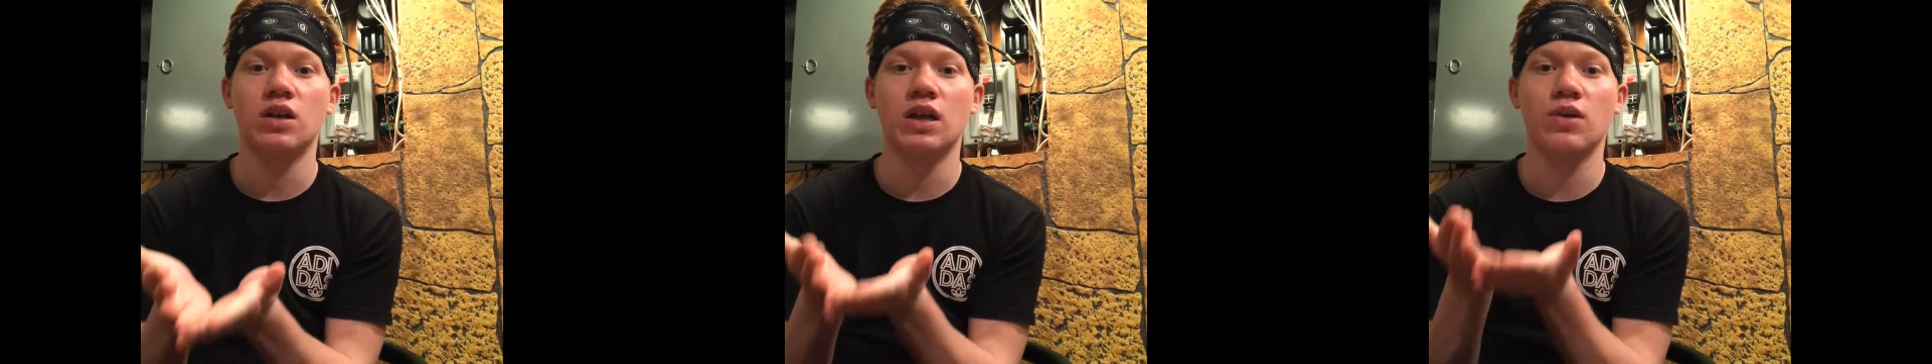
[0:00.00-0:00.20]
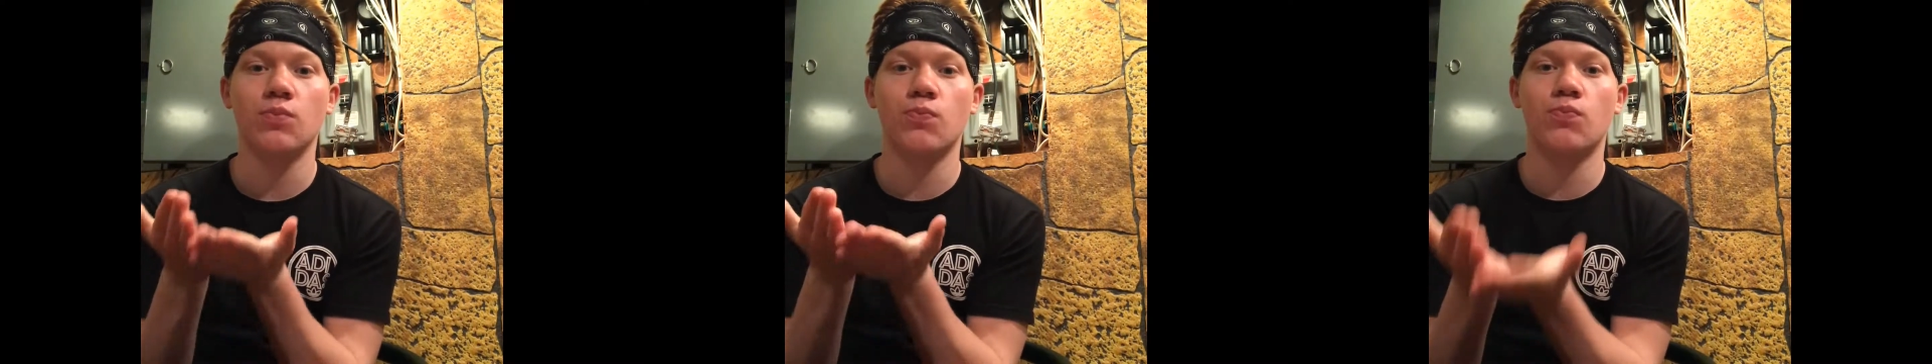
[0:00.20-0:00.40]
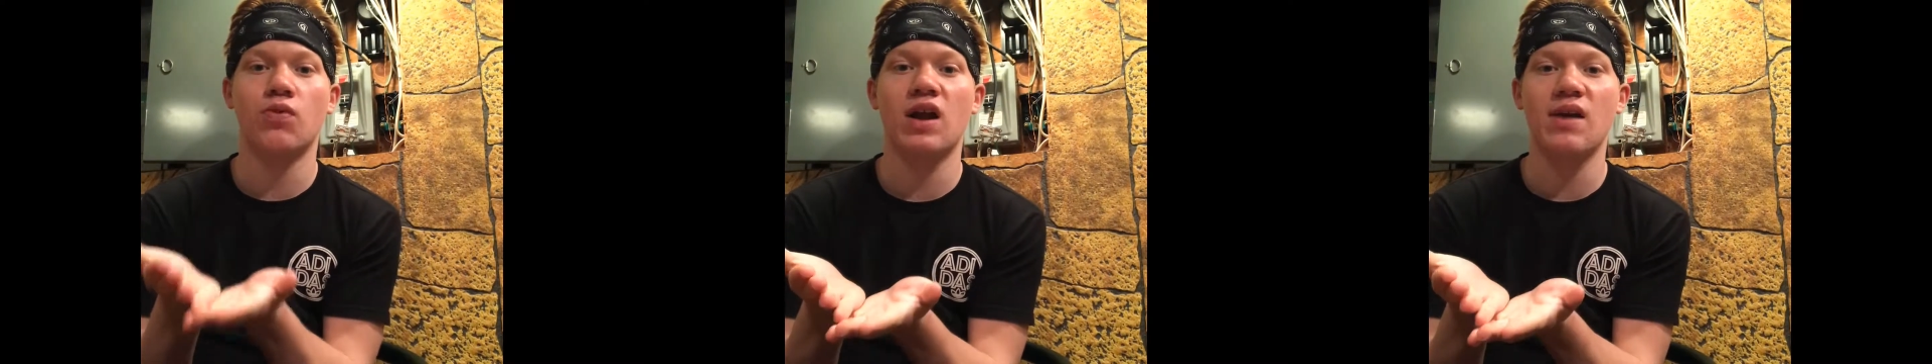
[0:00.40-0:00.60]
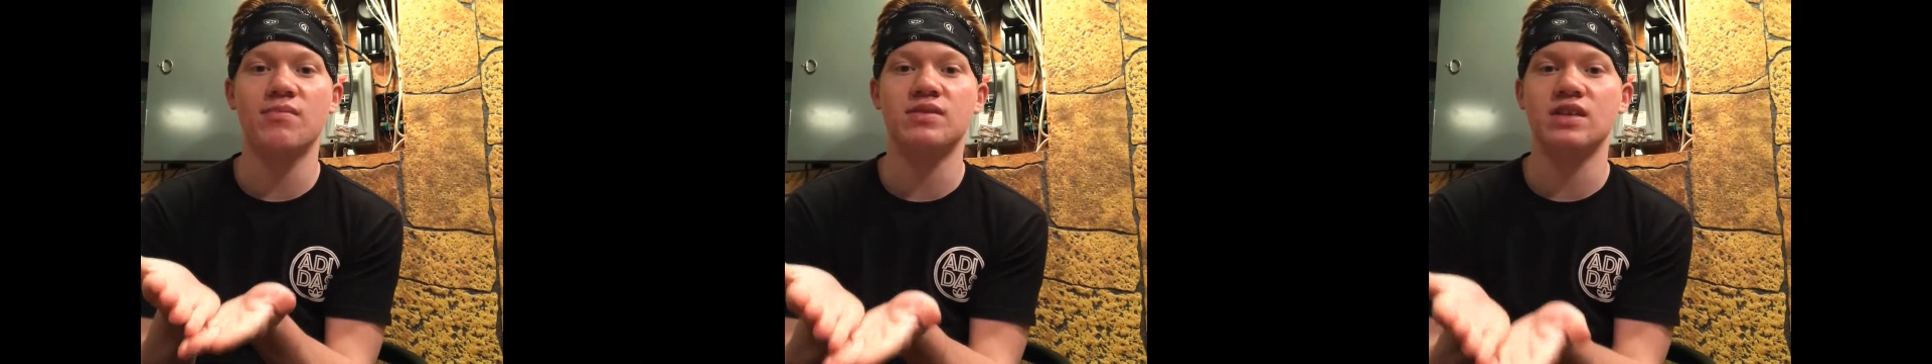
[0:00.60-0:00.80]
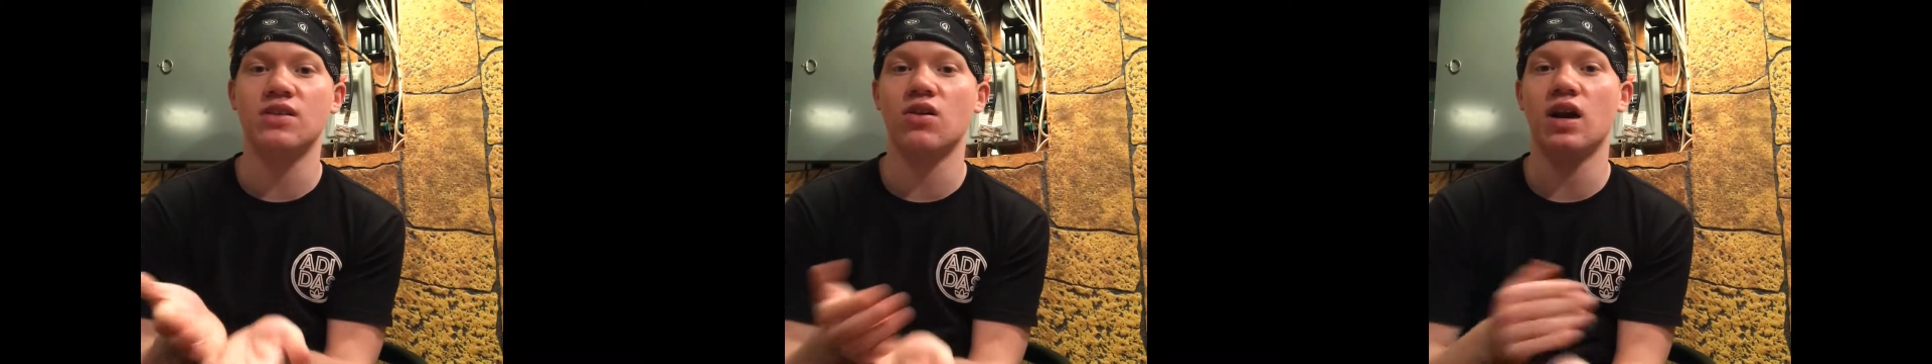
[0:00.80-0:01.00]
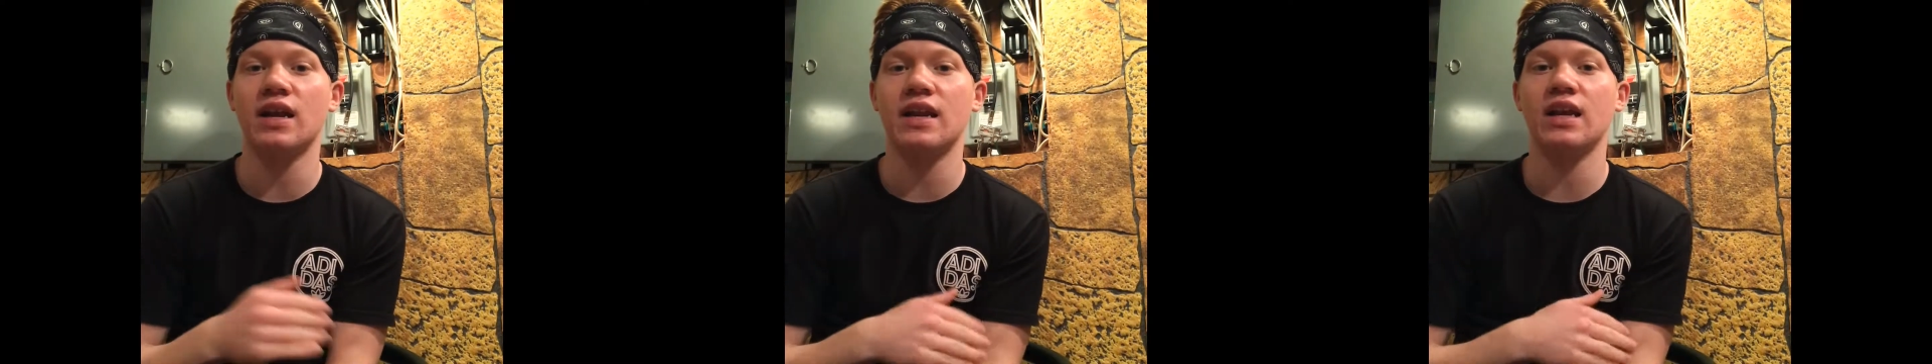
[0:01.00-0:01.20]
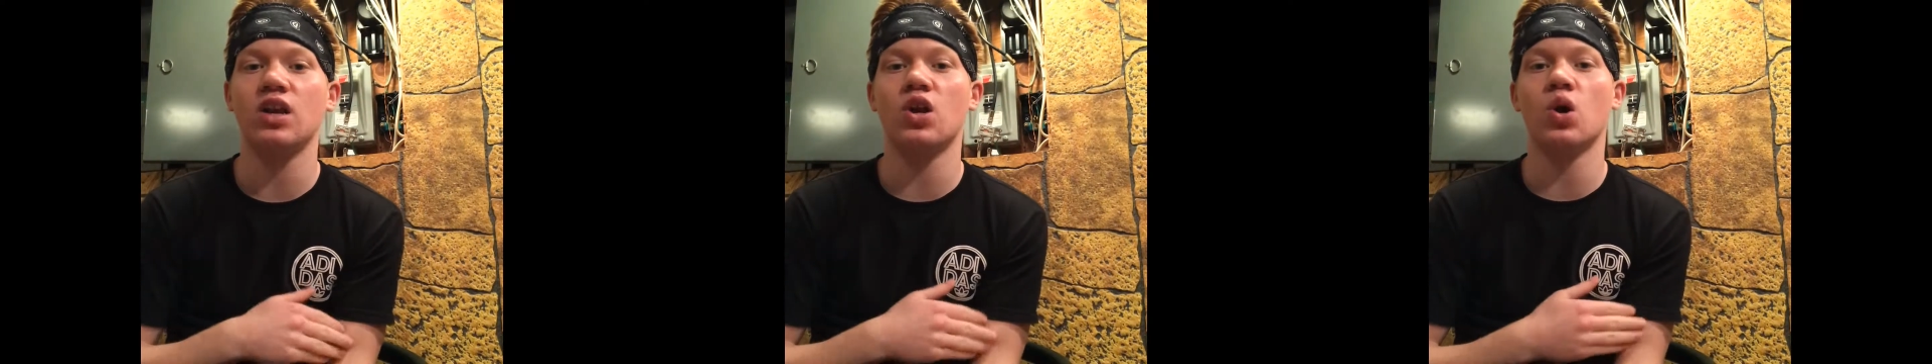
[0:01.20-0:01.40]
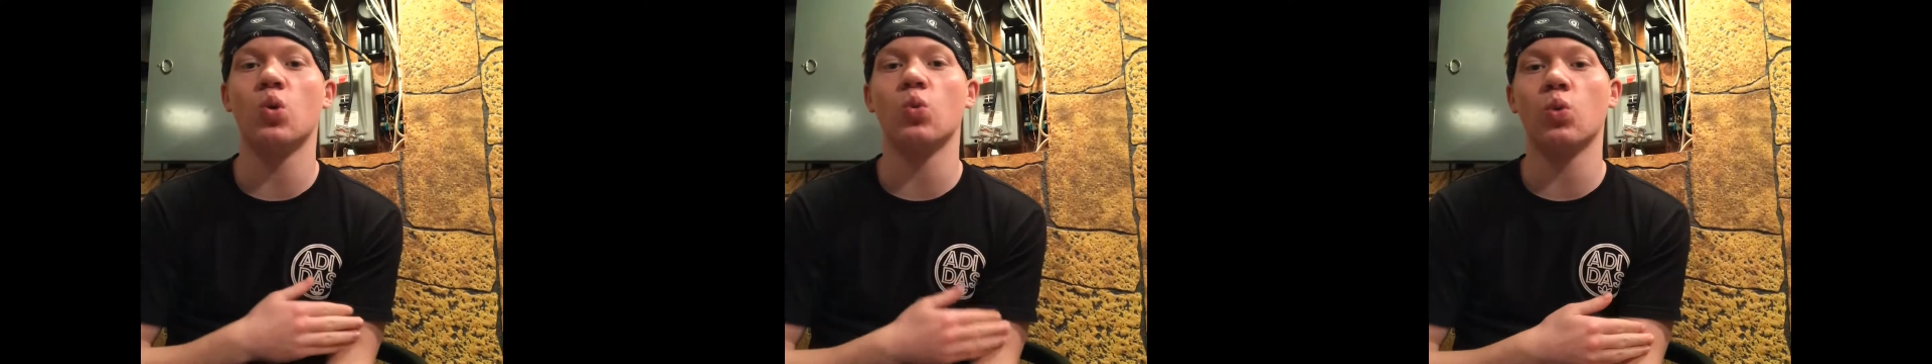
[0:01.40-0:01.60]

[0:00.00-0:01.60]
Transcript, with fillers: like Brampton, oh, I didn't go